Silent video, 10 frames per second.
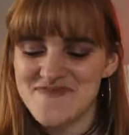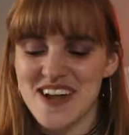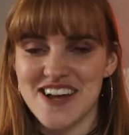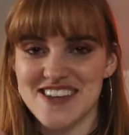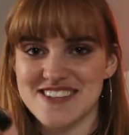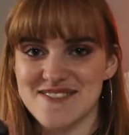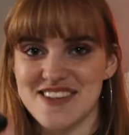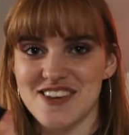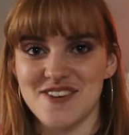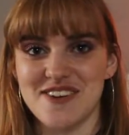But I got this one
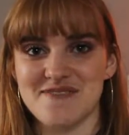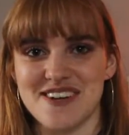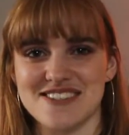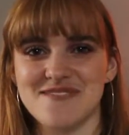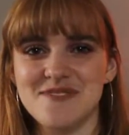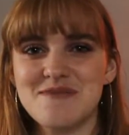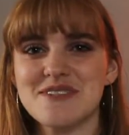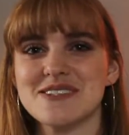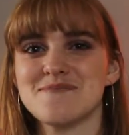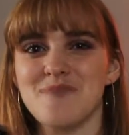and the green one because I really
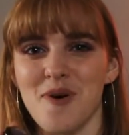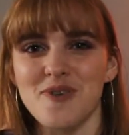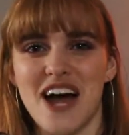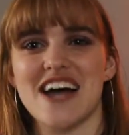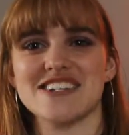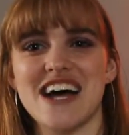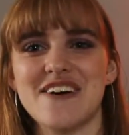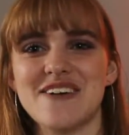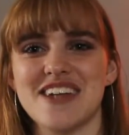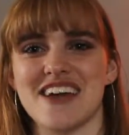wanted some bold
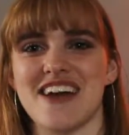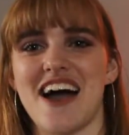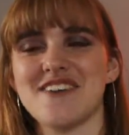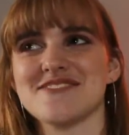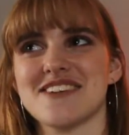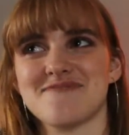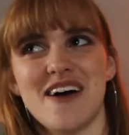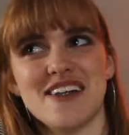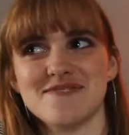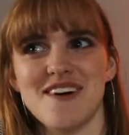eyeshadow, and like I was like,
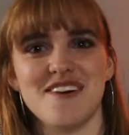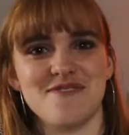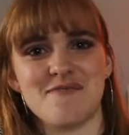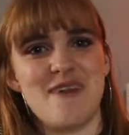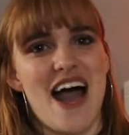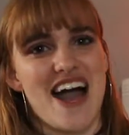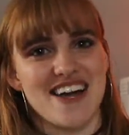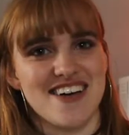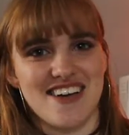might as well from MAC.